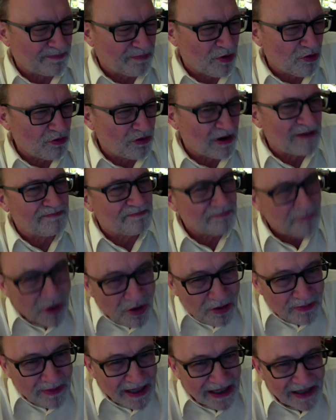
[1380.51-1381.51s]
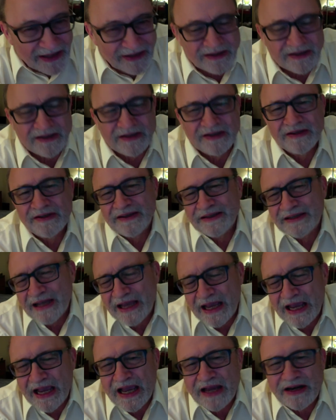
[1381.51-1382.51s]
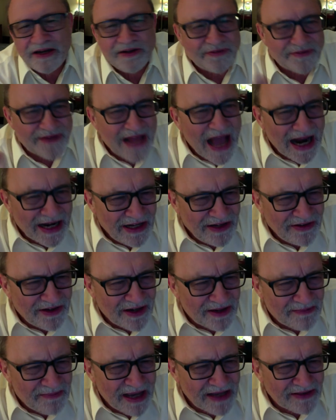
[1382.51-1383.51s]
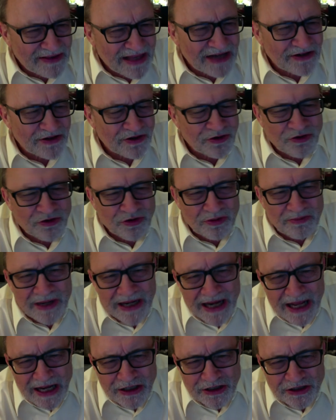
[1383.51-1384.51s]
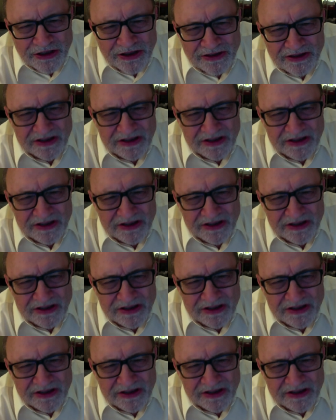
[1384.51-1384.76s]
program permanent? And it's not easy to make that determination.